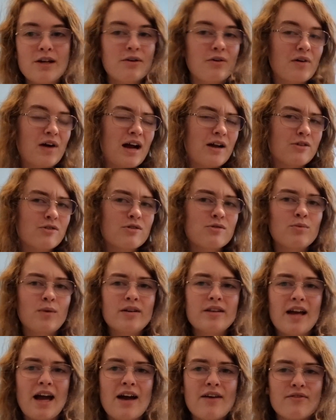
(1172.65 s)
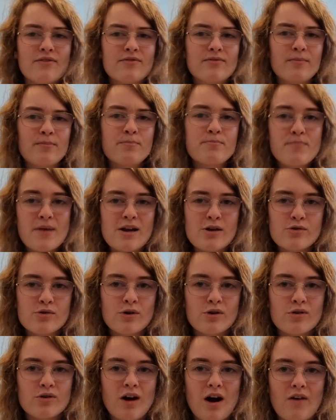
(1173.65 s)
or I just want to have
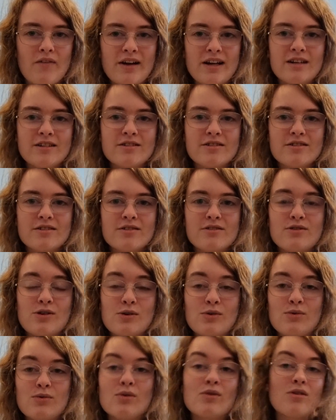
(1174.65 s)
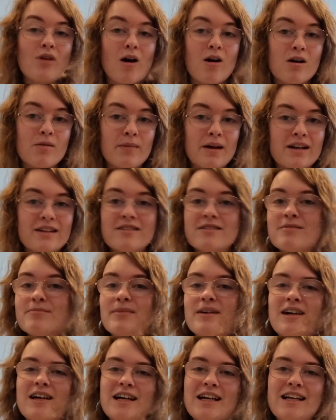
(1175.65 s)
pictures of it to document
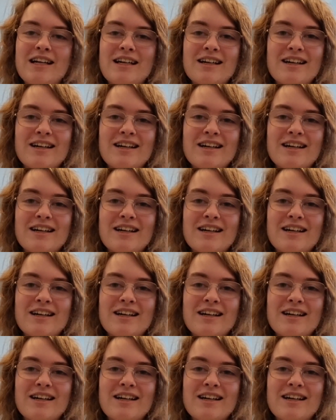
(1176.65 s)
my